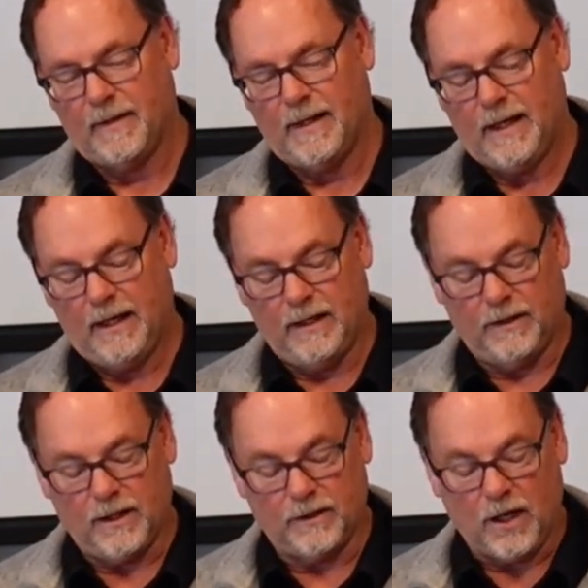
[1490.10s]

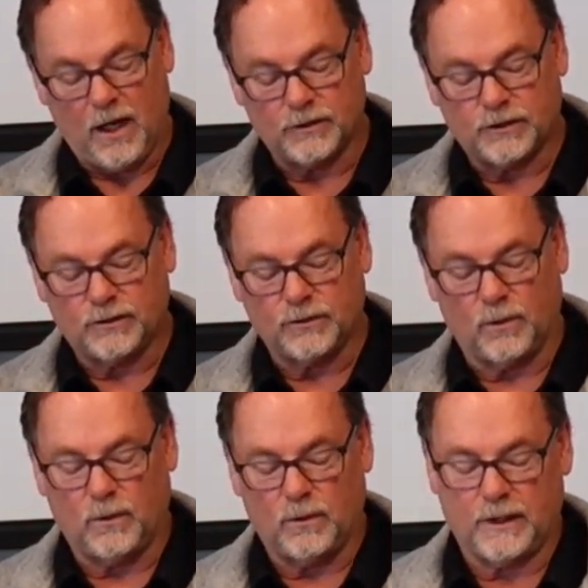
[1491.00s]
and then got
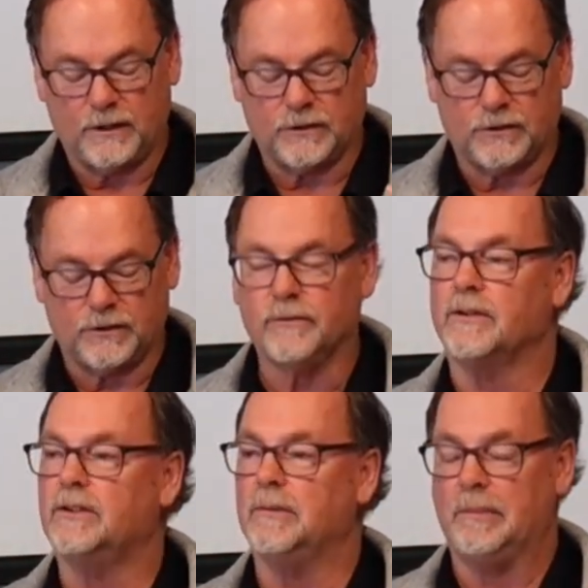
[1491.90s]
sold as a
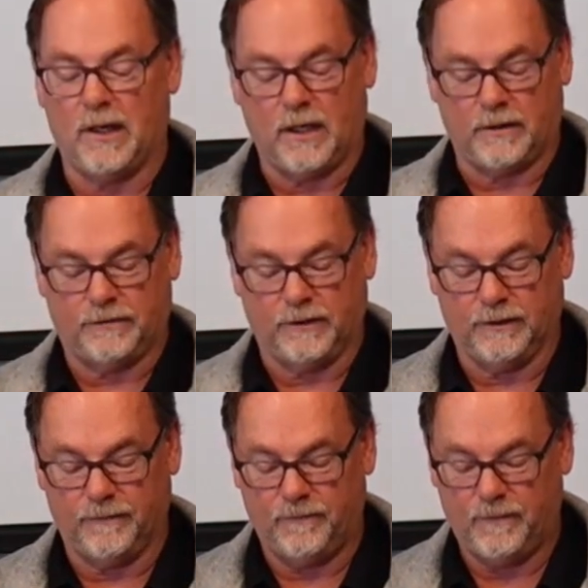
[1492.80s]
servant to
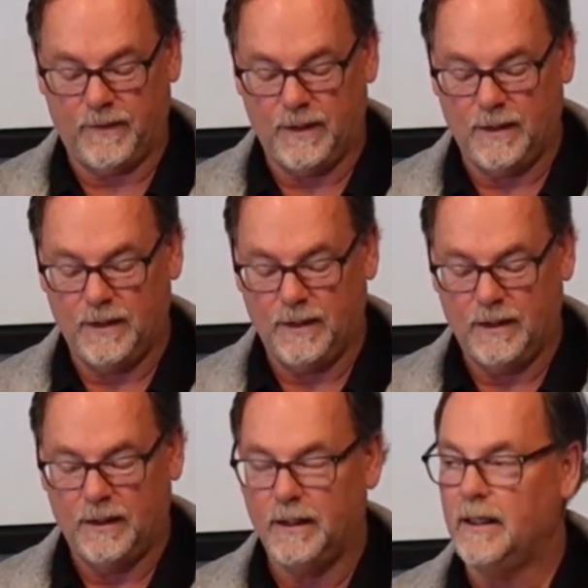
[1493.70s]
Potiphar.
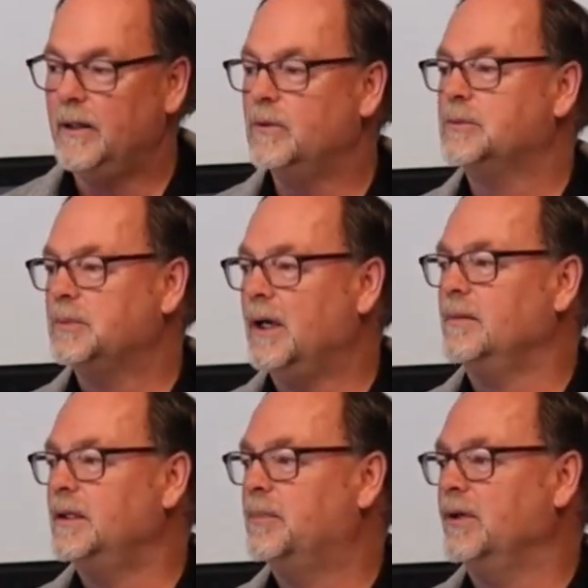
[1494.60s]
He was
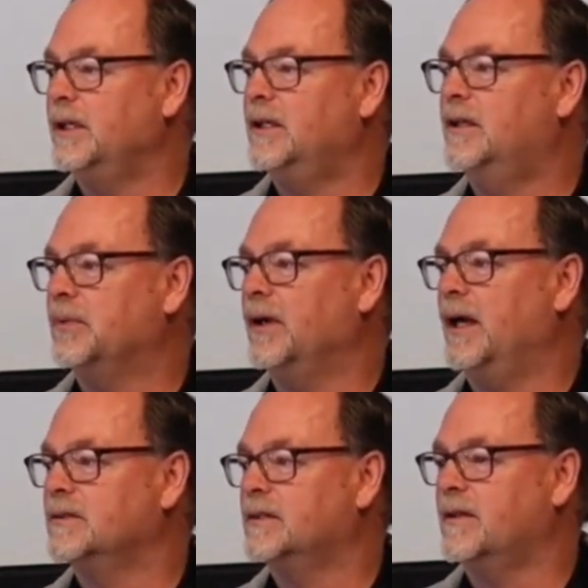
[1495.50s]
probably pretty
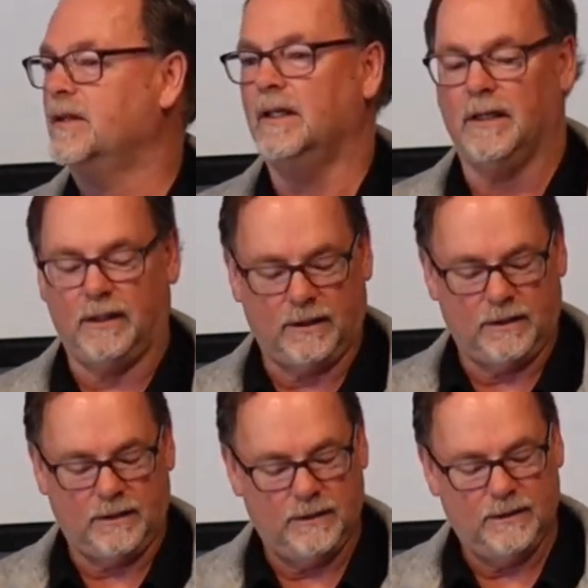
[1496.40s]
depressed, thinking
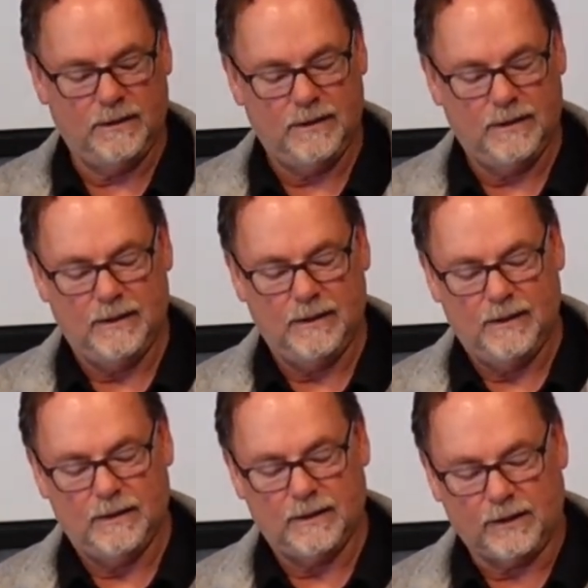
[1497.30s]

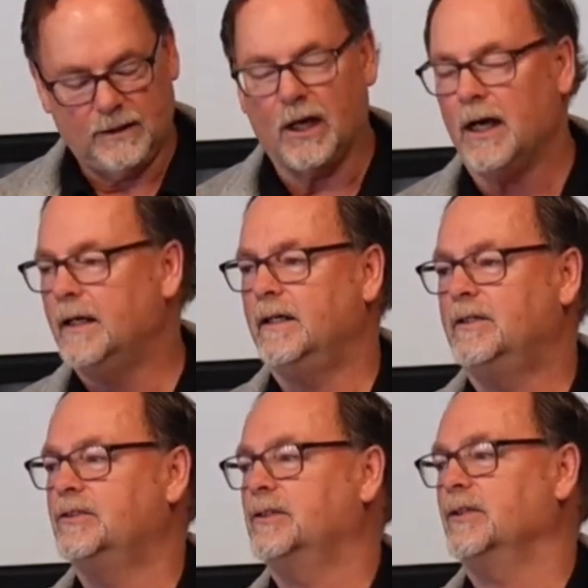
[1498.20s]
that God had
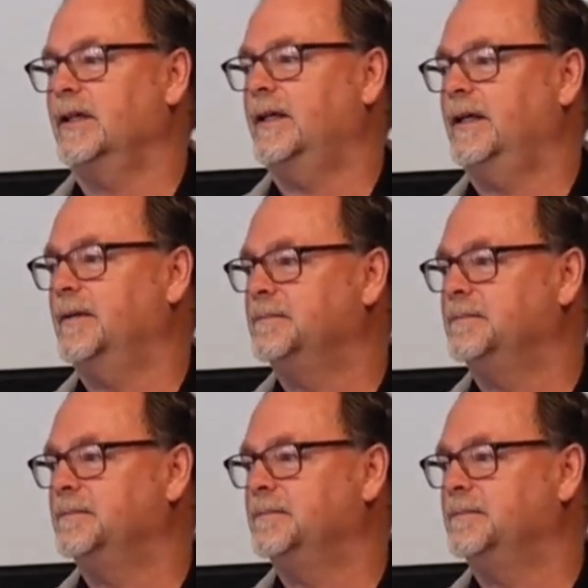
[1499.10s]
deserted him.